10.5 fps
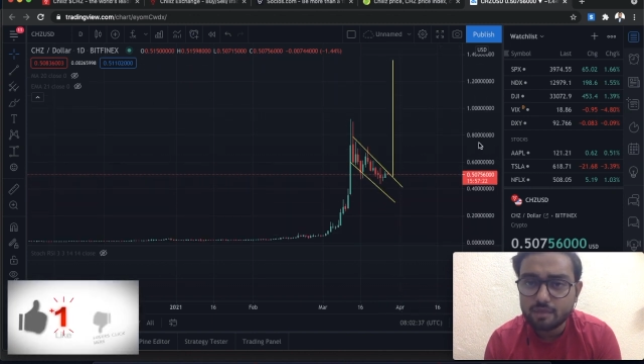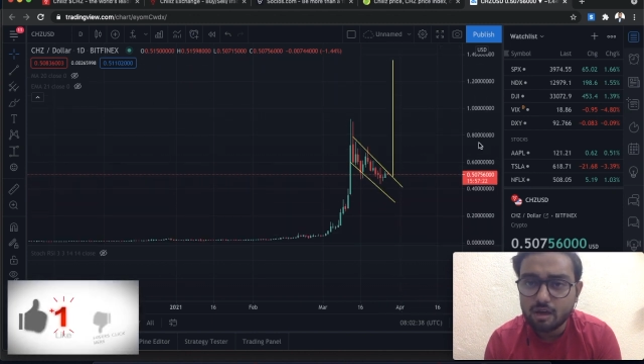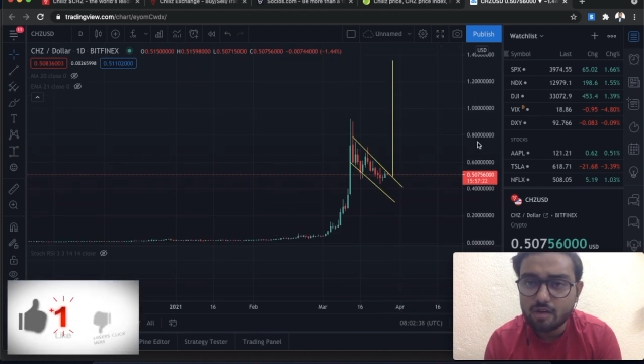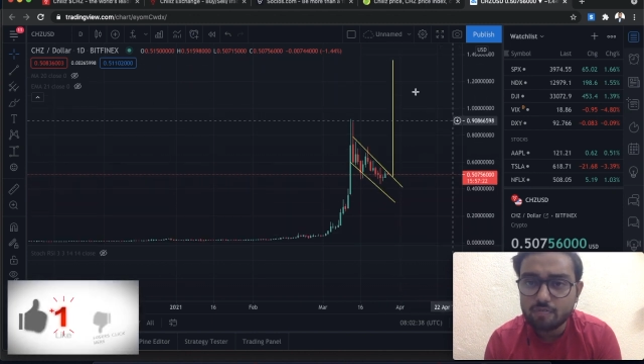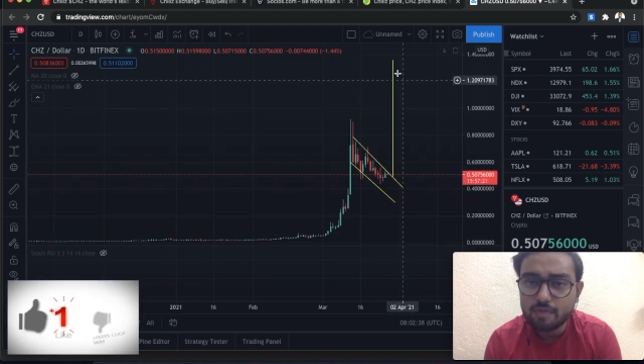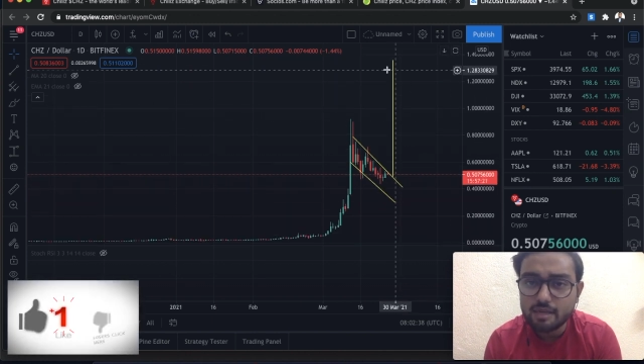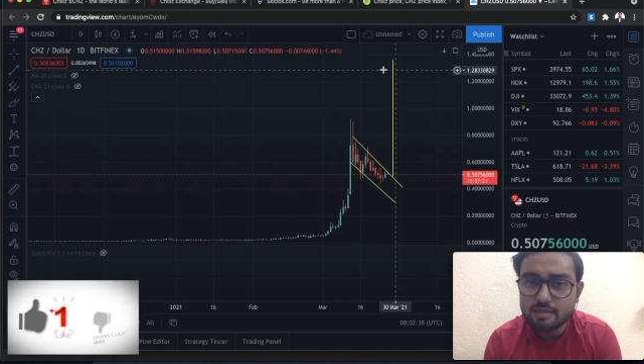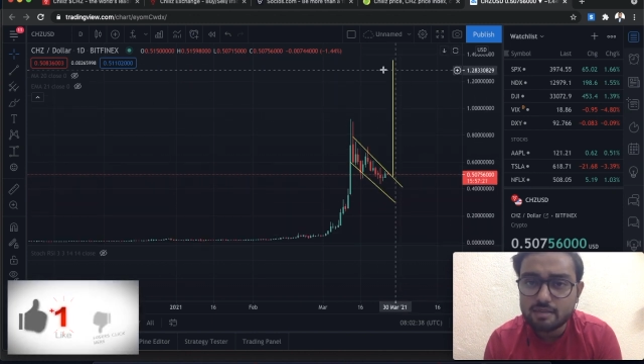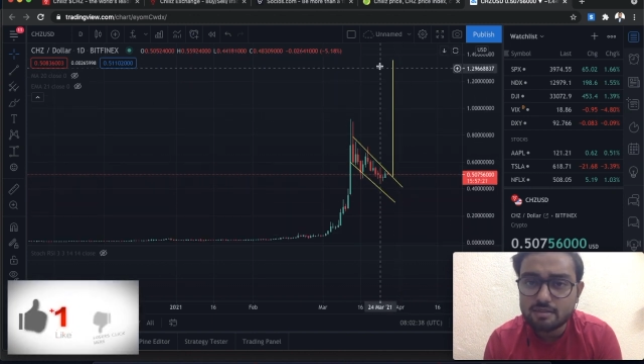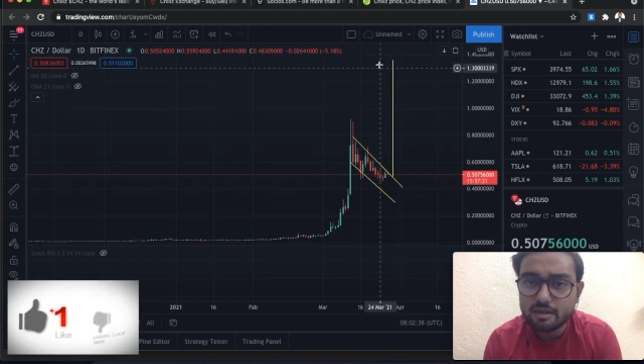Our
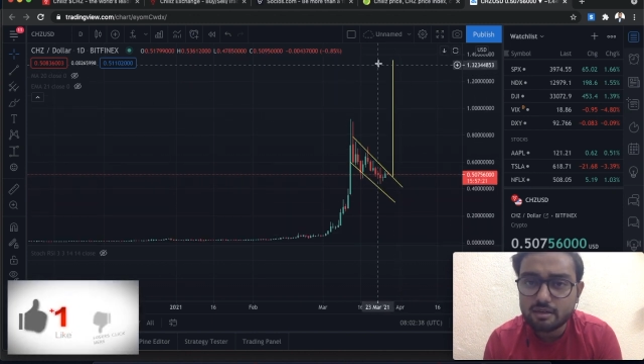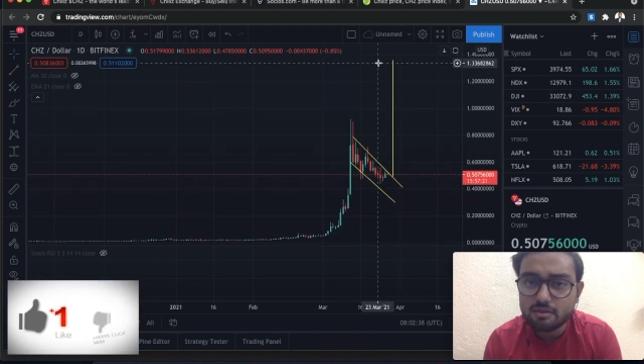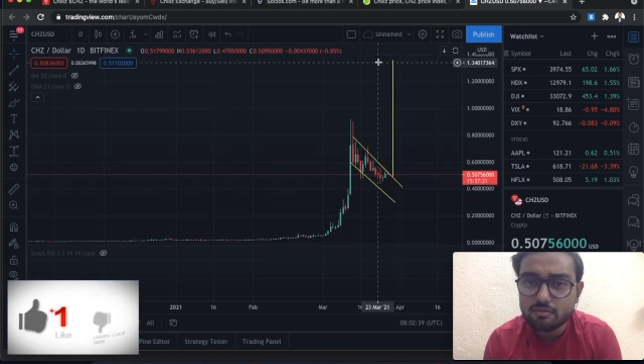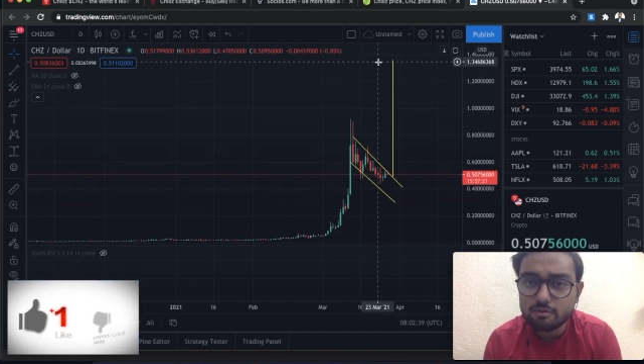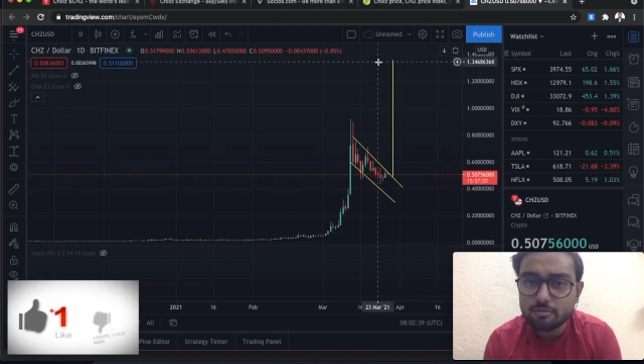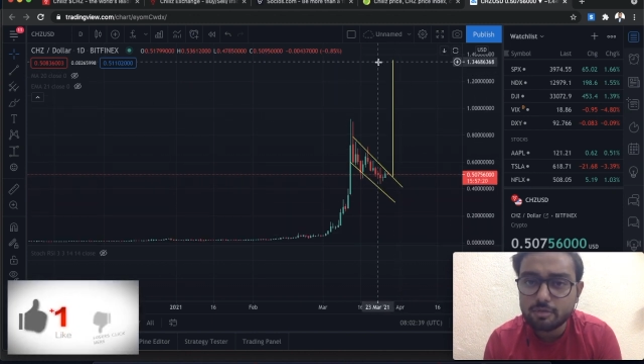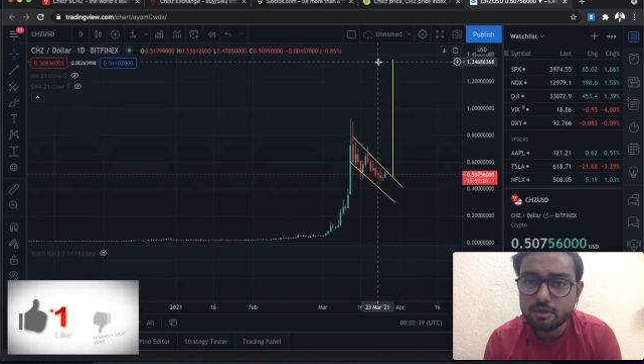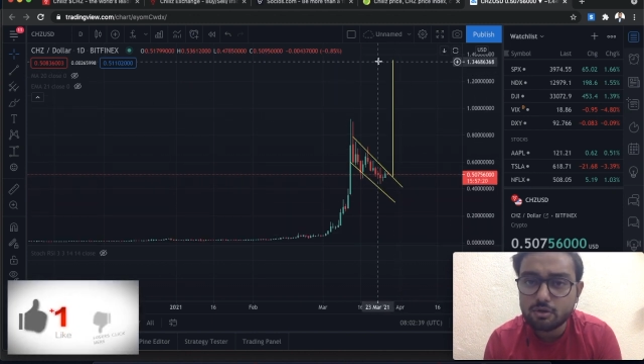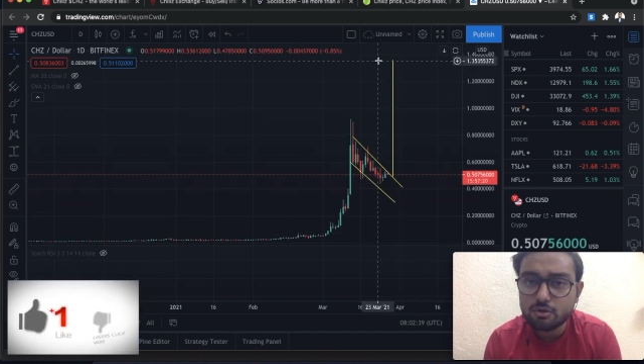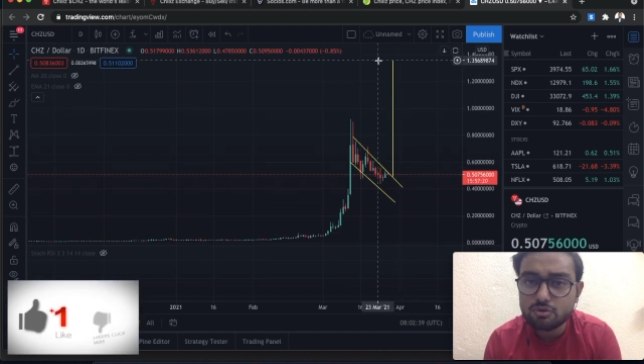price target would be
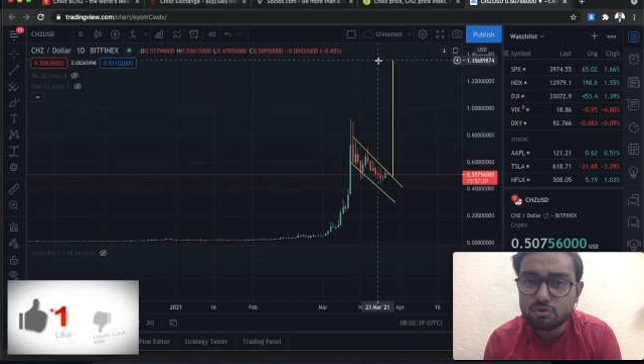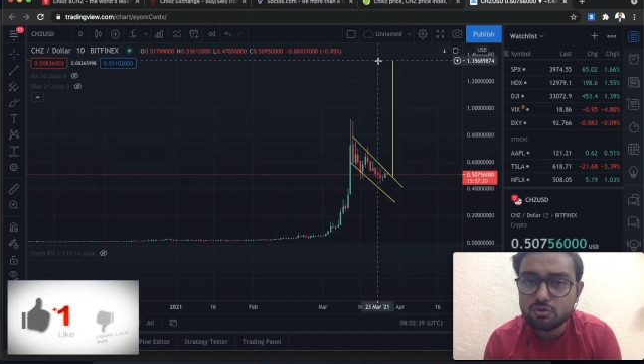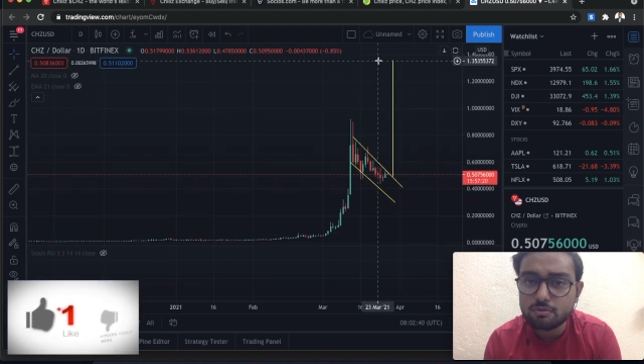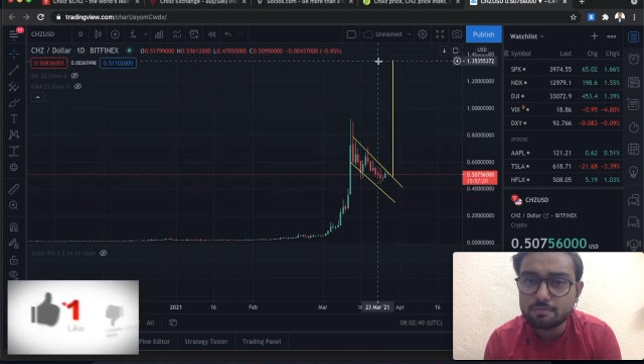close to